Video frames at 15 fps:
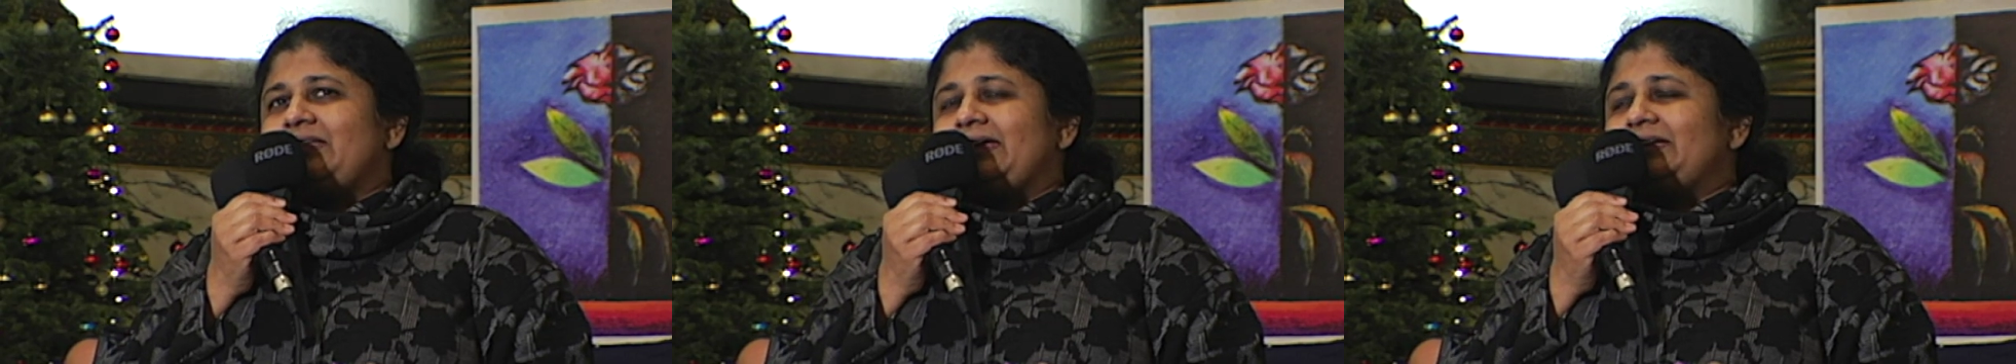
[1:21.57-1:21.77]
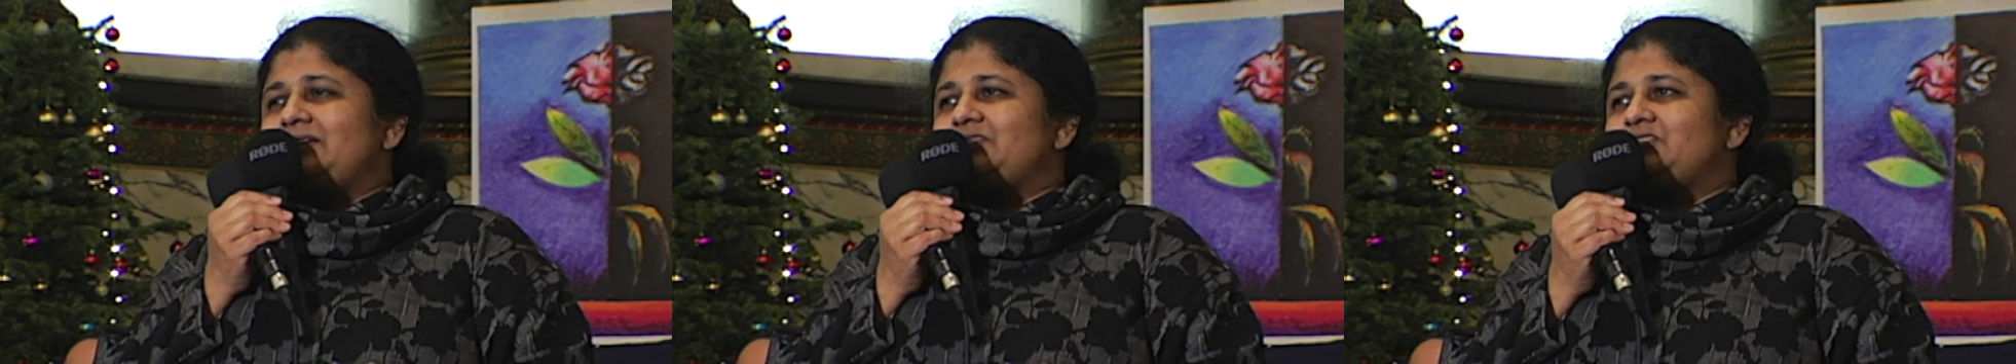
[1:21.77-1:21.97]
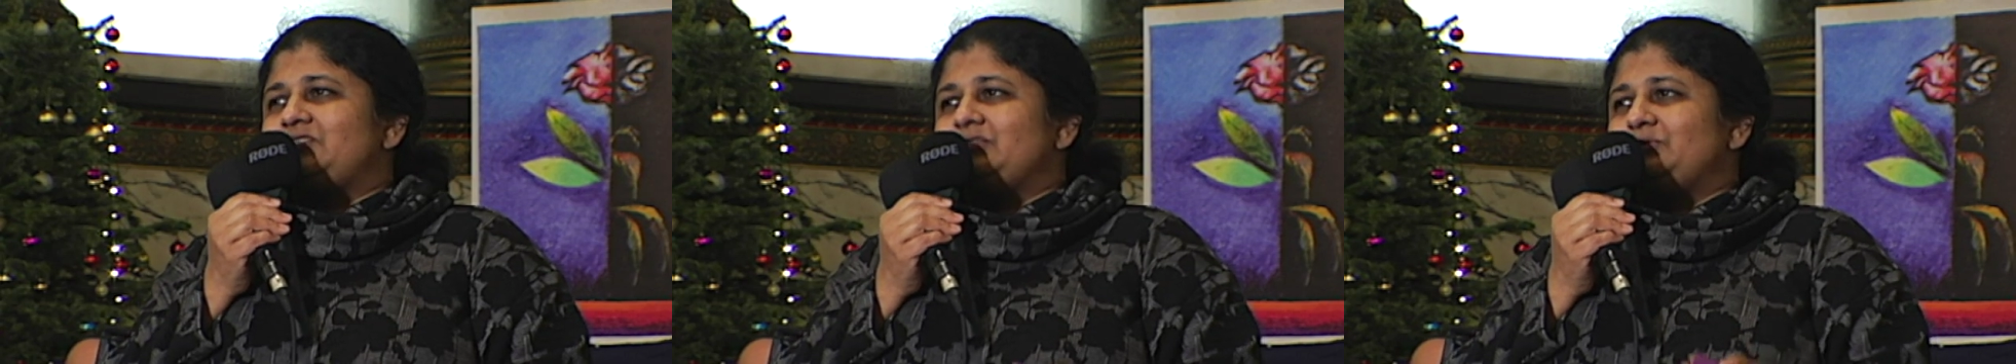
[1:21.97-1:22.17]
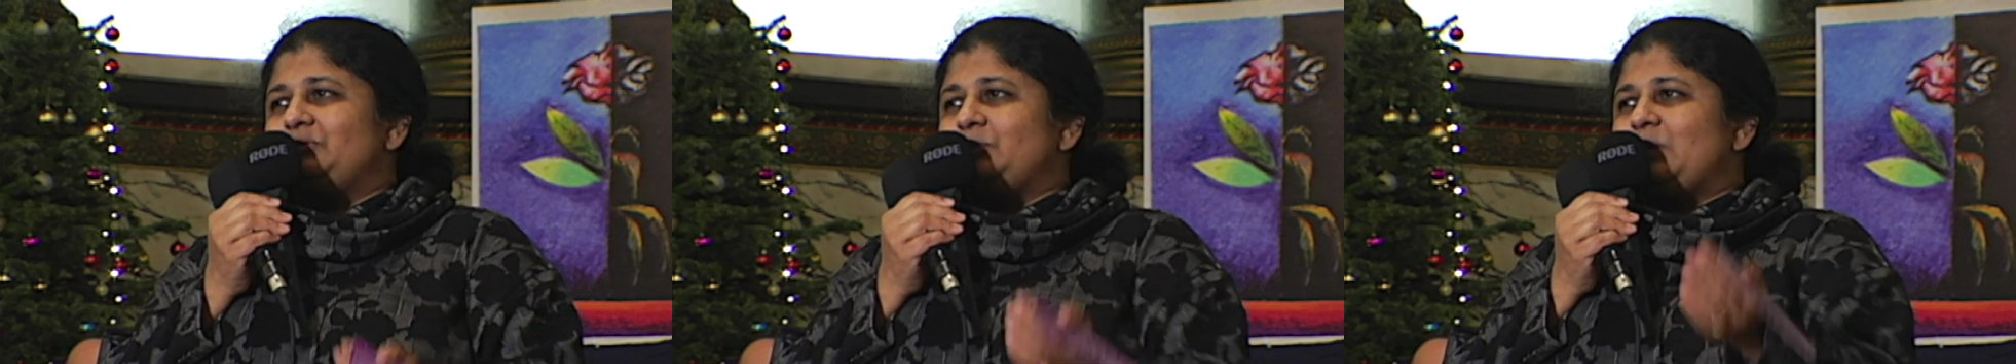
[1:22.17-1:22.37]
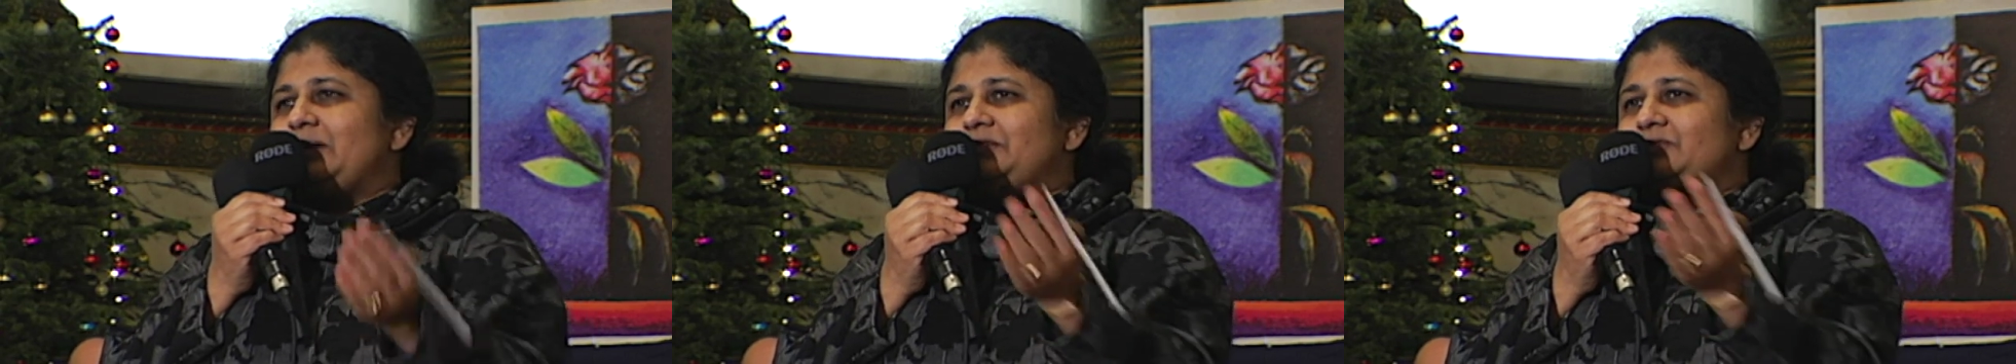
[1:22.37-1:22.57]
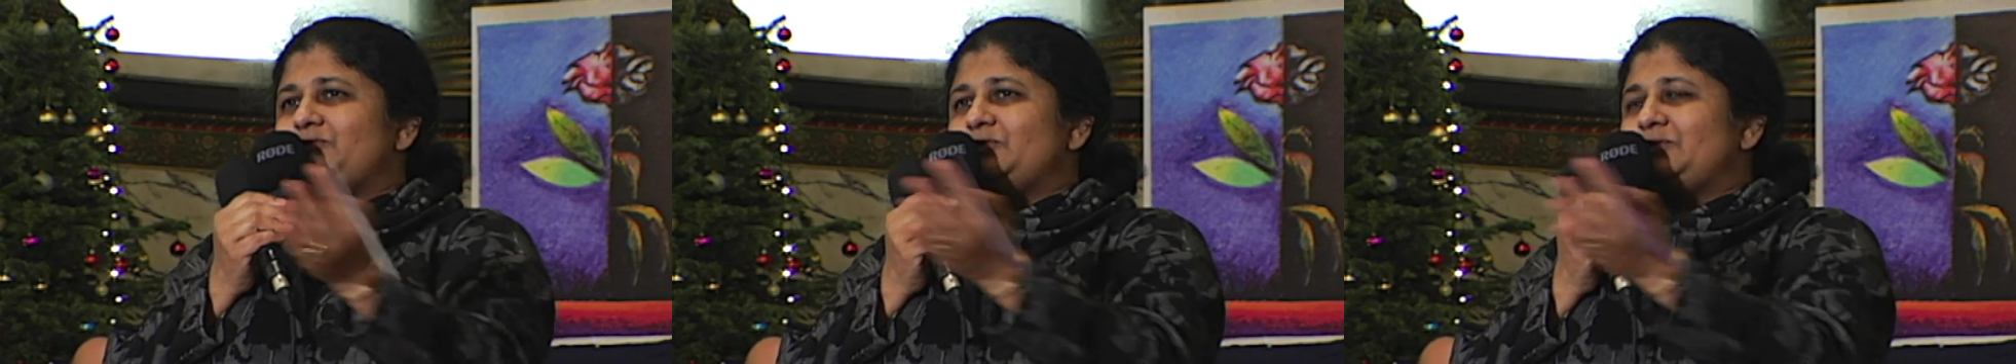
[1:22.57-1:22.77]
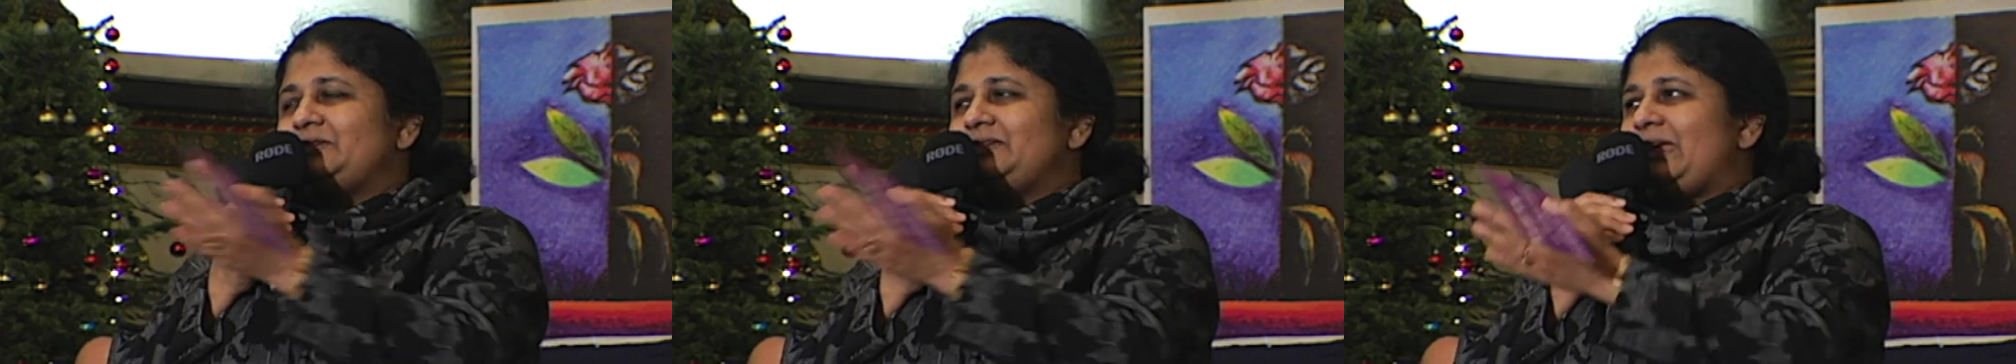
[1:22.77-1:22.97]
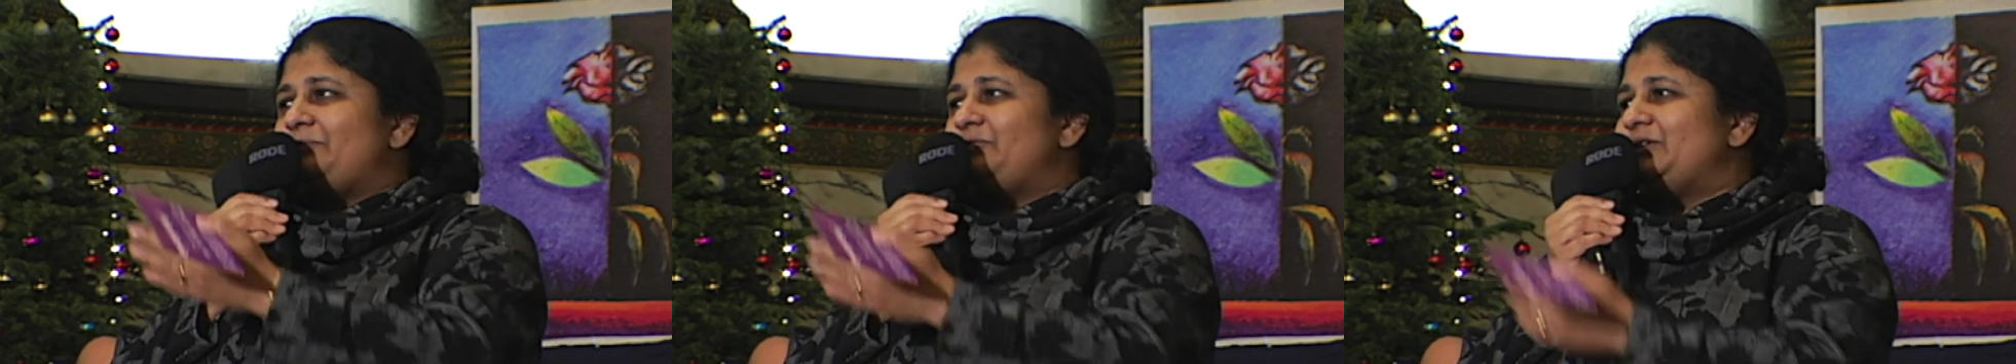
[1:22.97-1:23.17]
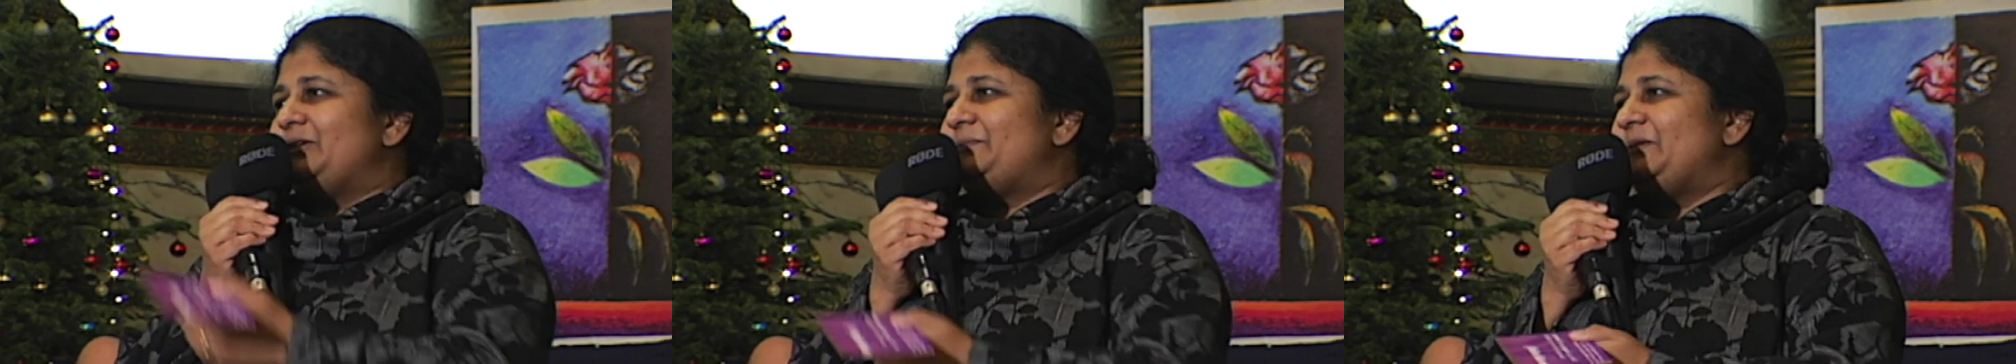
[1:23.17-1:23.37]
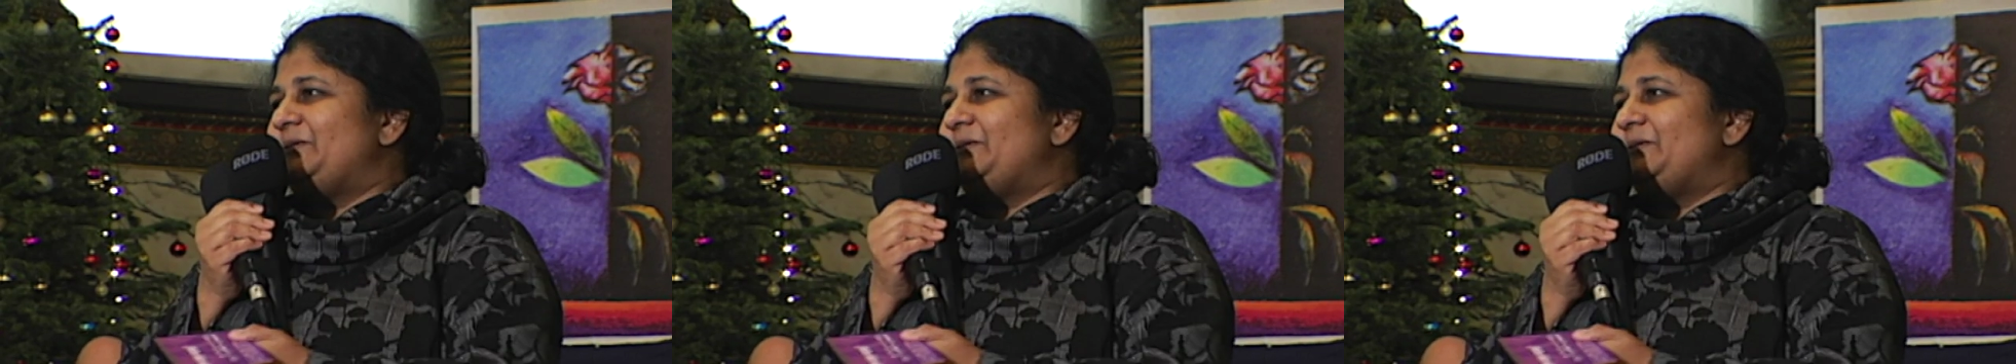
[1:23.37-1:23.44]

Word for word: thanks to the wonderful camera